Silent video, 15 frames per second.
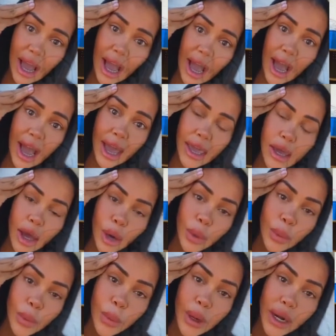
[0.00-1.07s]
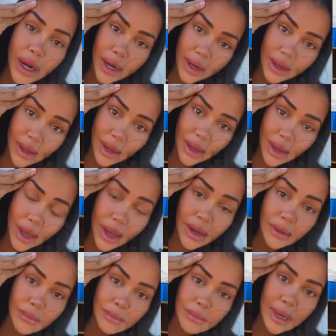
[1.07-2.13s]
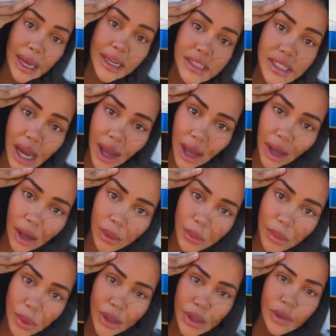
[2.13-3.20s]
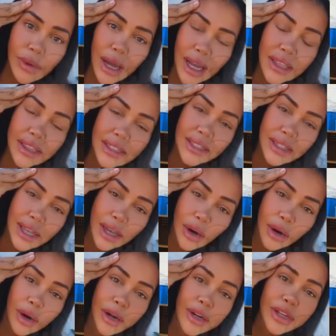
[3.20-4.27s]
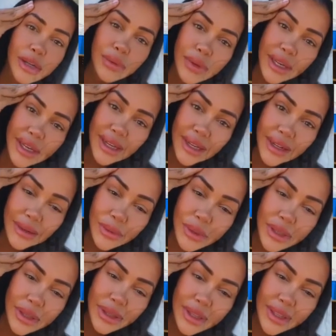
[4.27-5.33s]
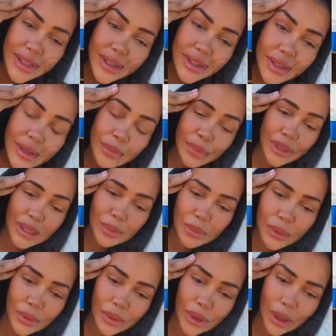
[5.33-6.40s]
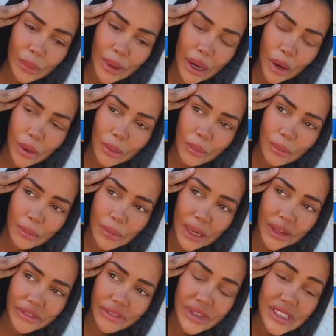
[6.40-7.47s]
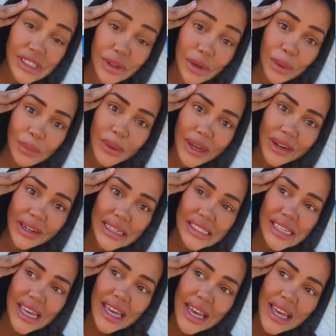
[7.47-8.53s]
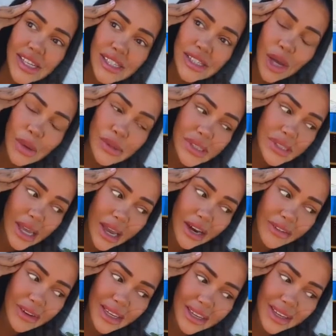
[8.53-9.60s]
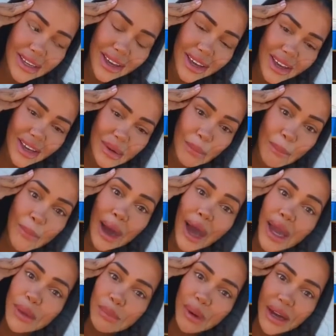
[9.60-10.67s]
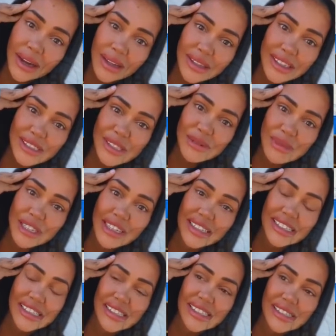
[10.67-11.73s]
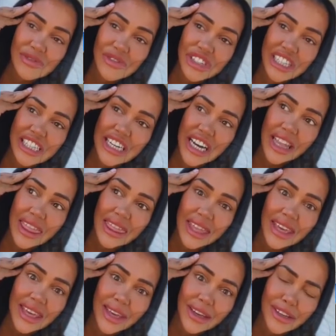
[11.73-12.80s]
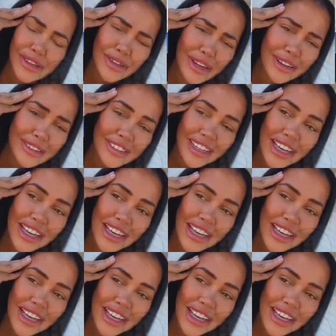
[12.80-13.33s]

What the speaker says: I work at my job. What do I look like arguing with people about my physical appearance? It is so scary and mind-boggling to me that this is really a thing, you know?